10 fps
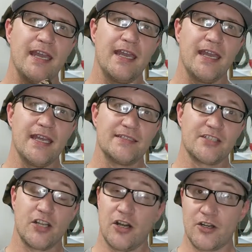
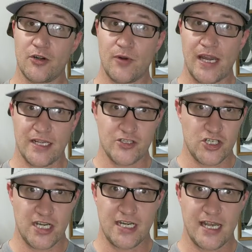it's an underrated
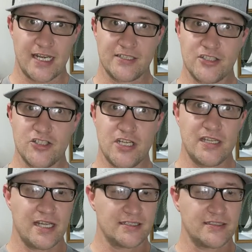gene, and it's a
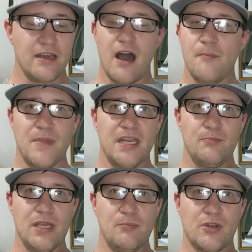gene that not
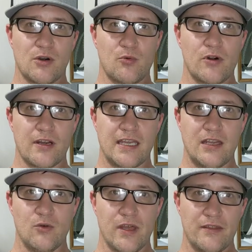many people are
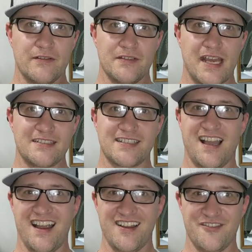working with, and that's
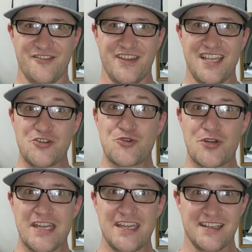kind of
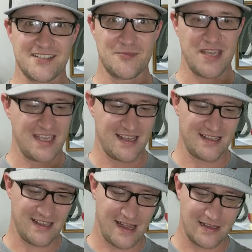intriguing to me.
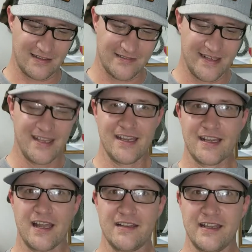I
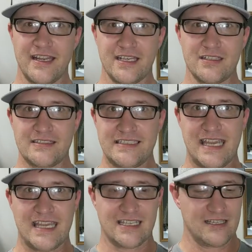kind of like
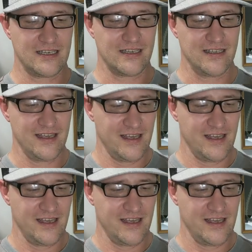taking the